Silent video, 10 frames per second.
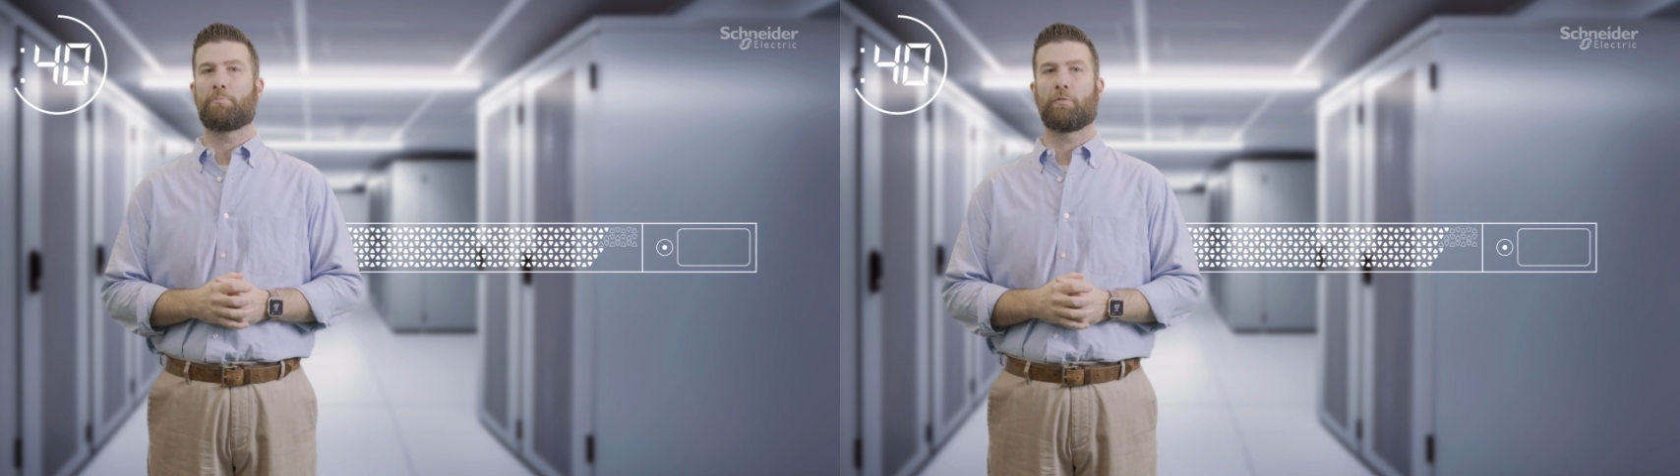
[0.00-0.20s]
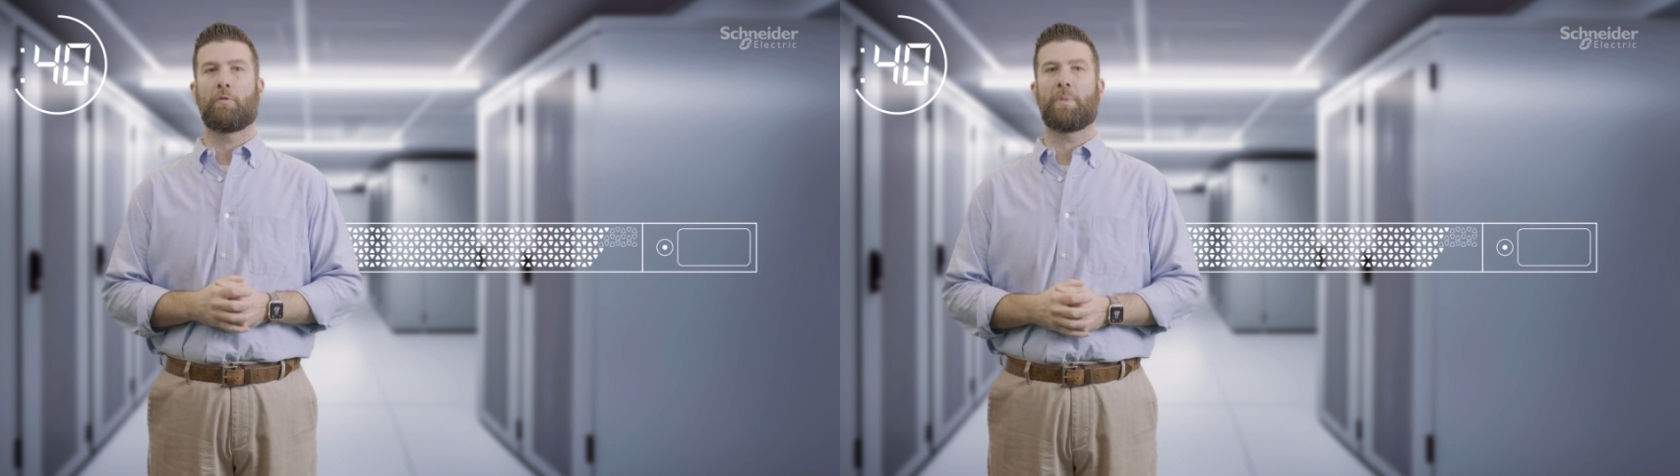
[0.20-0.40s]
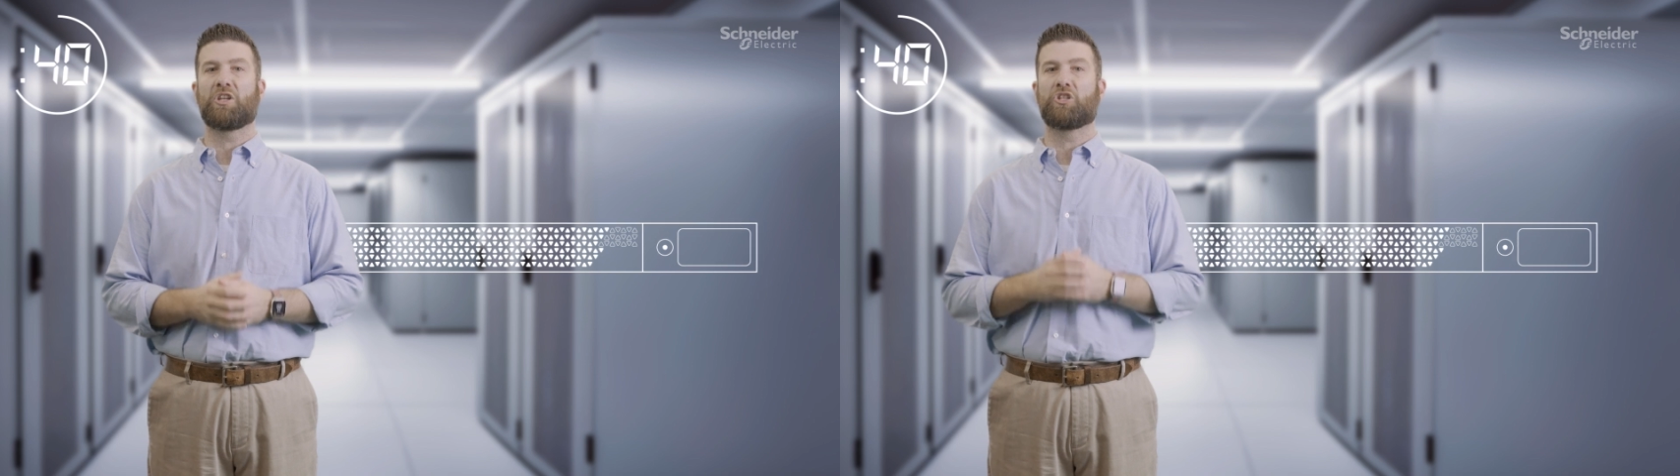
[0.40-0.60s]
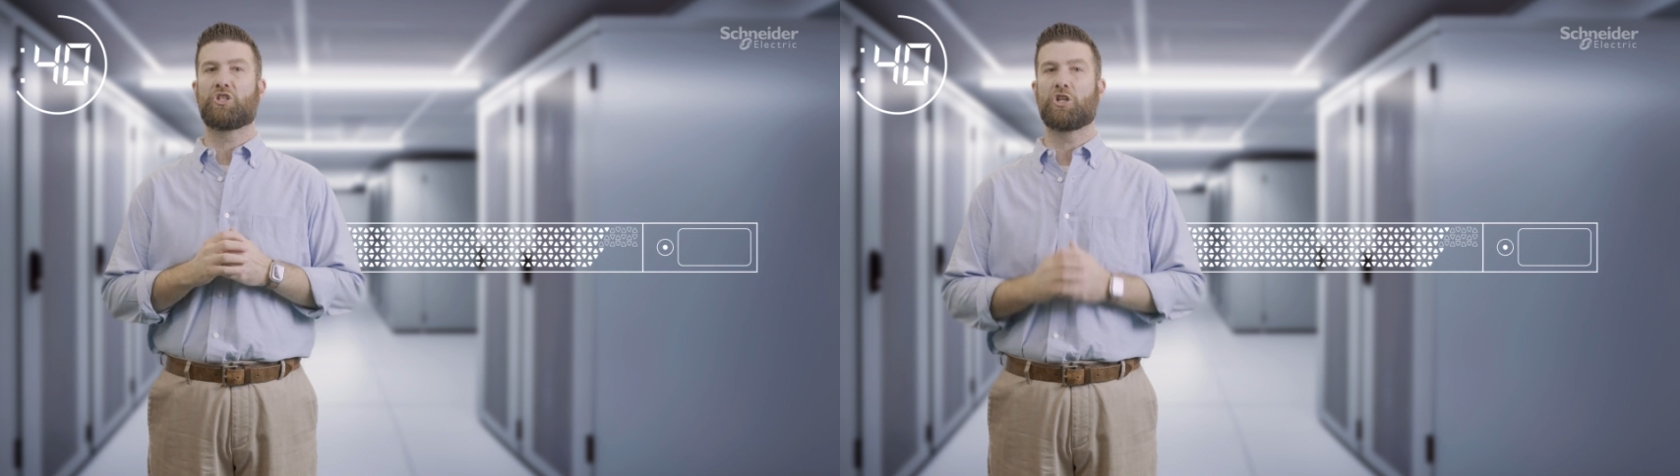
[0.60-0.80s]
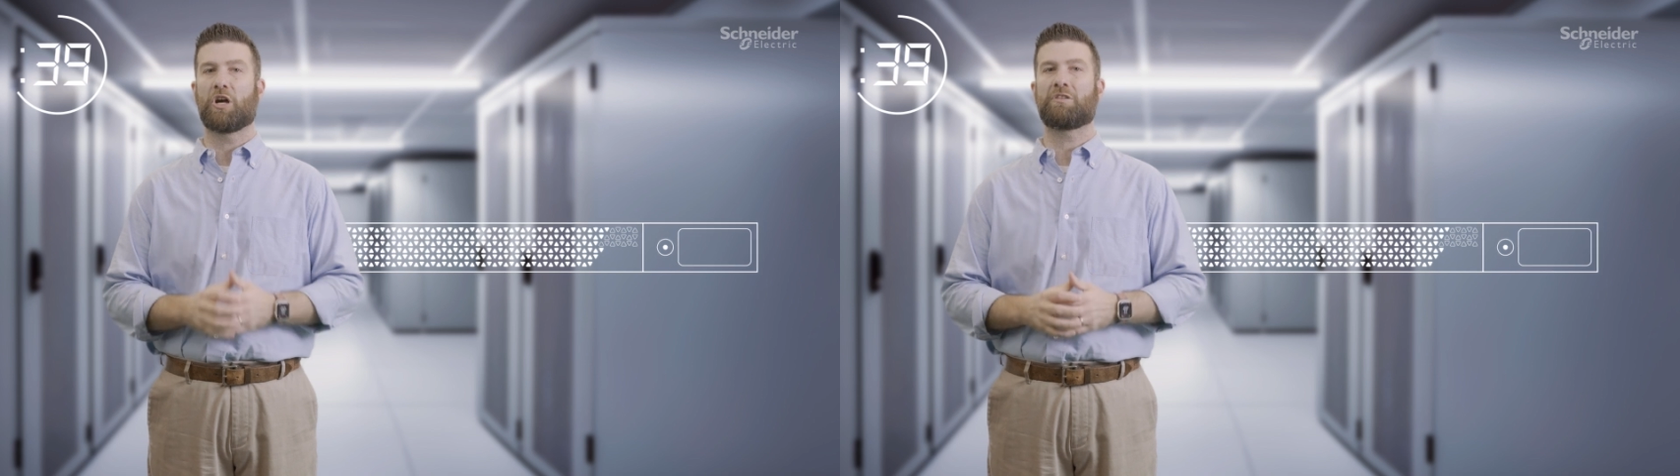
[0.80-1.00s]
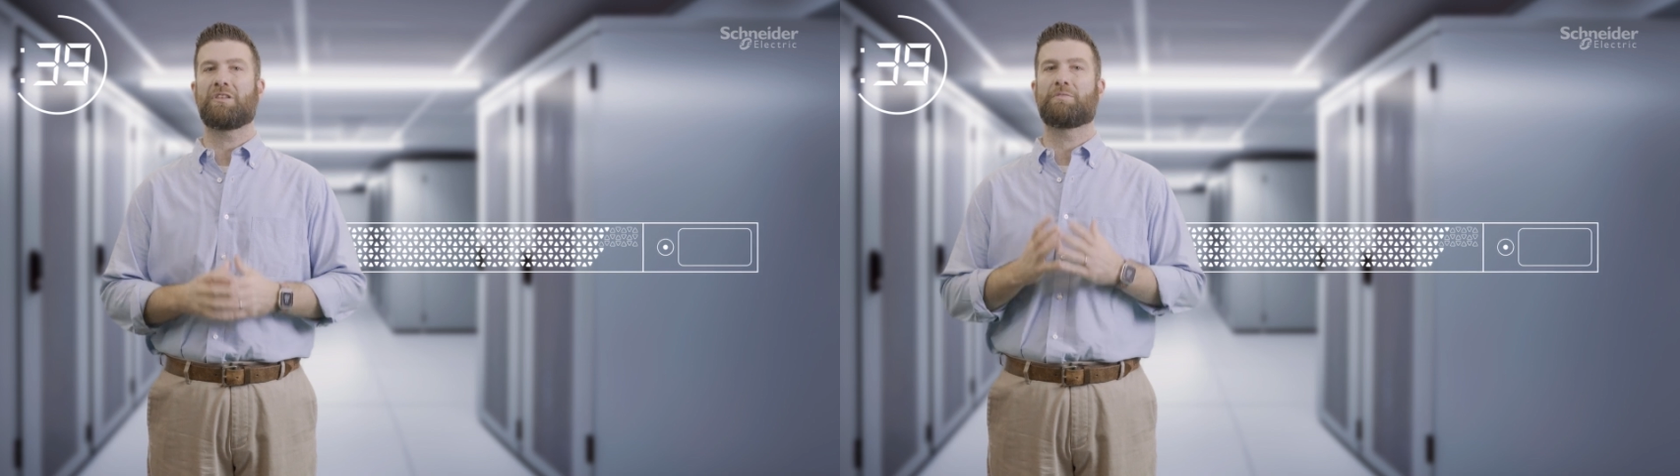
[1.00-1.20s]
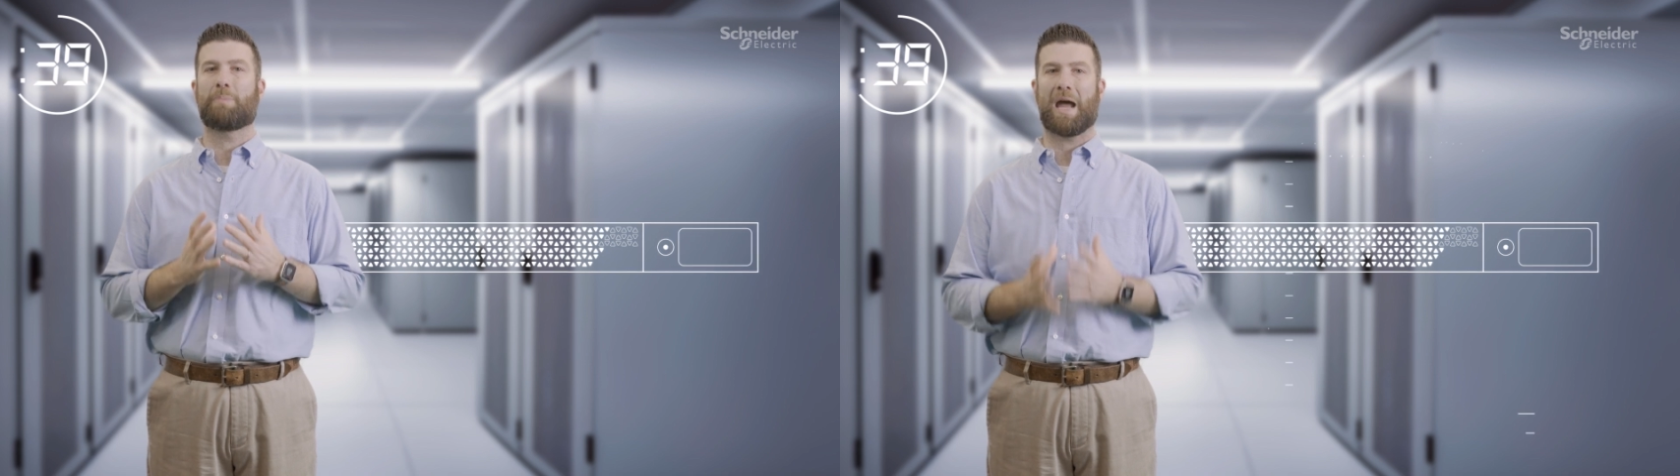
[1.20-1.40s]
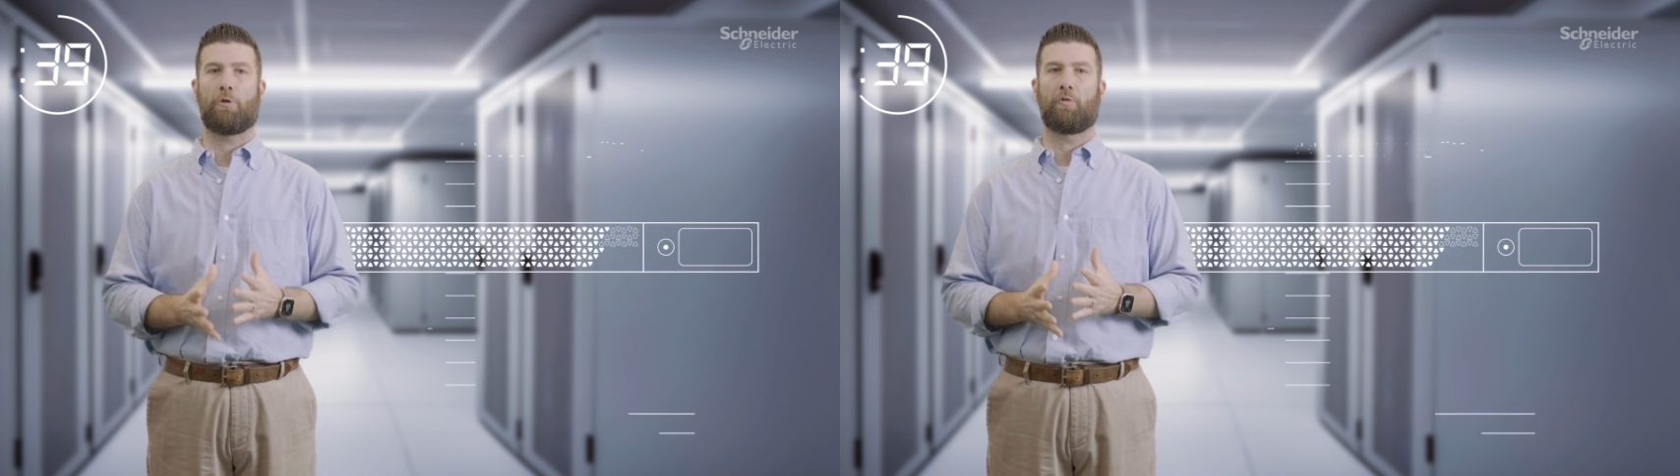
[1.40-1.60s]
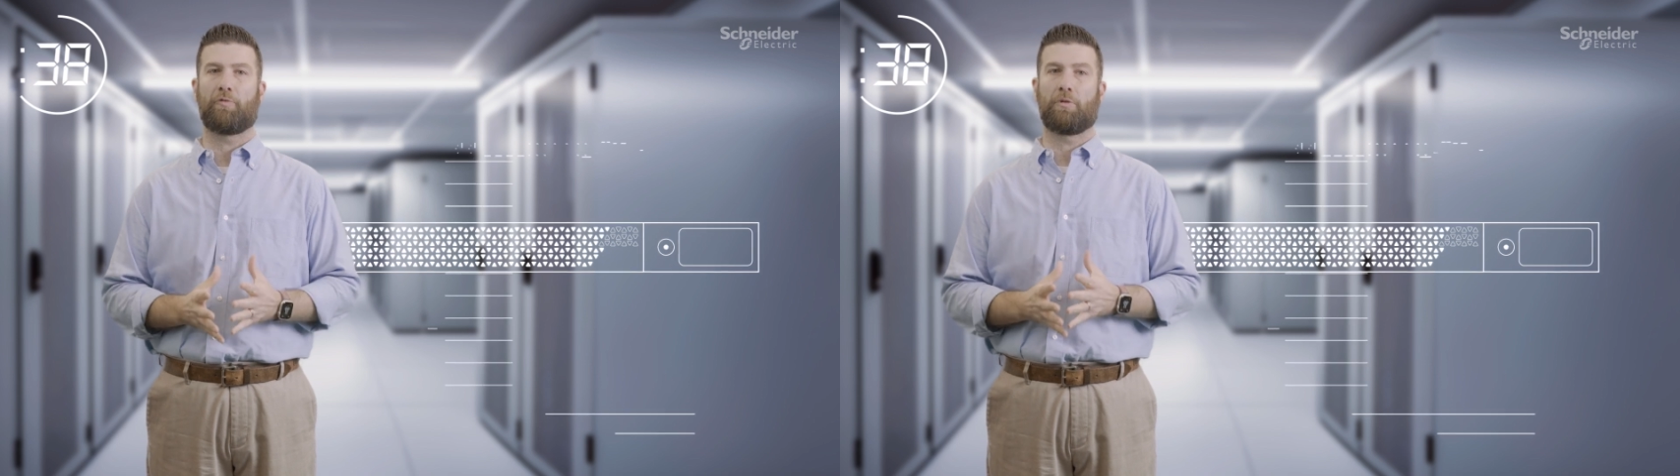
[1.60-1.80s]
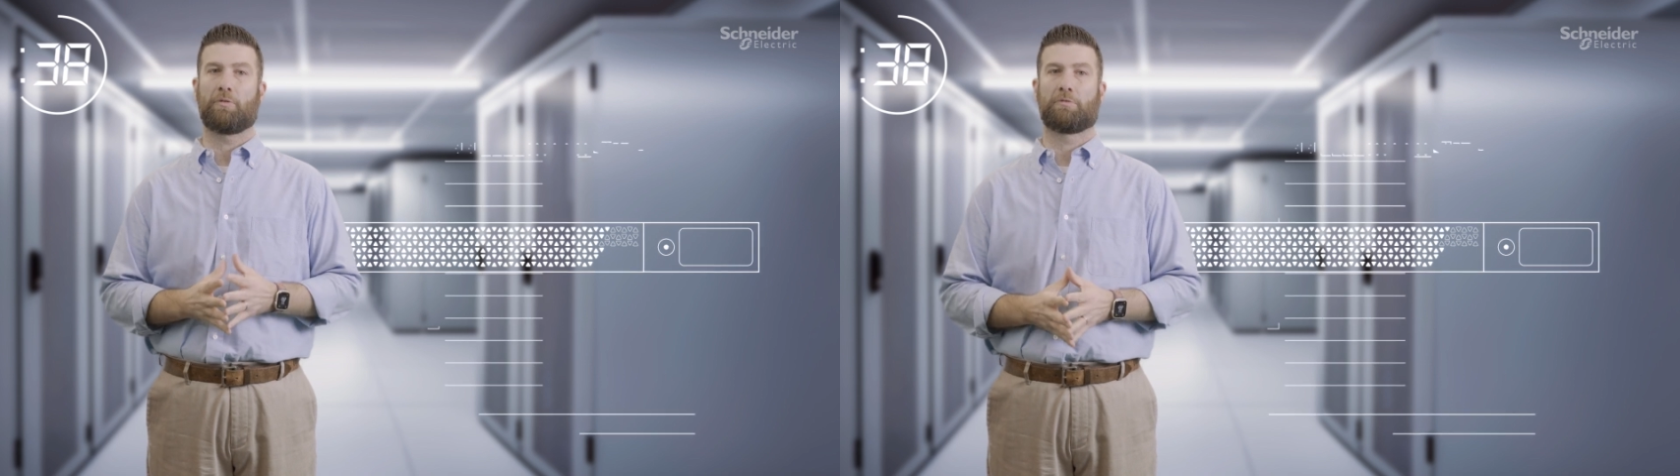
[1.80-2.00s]
but remain just as
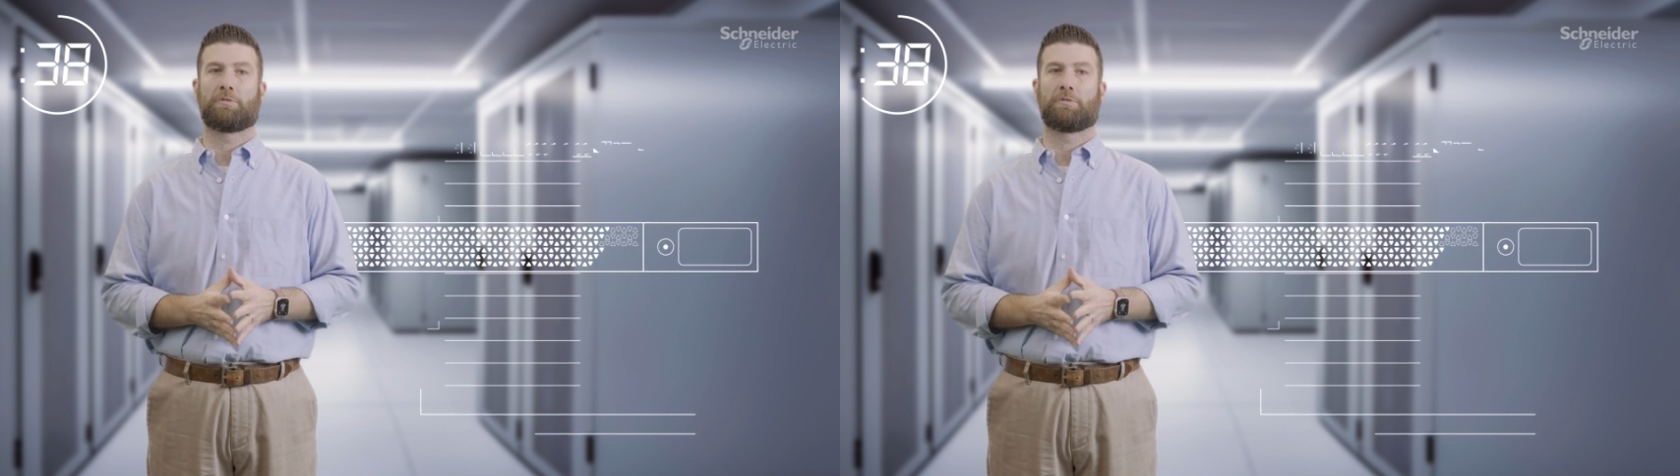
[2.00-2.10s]
powerful.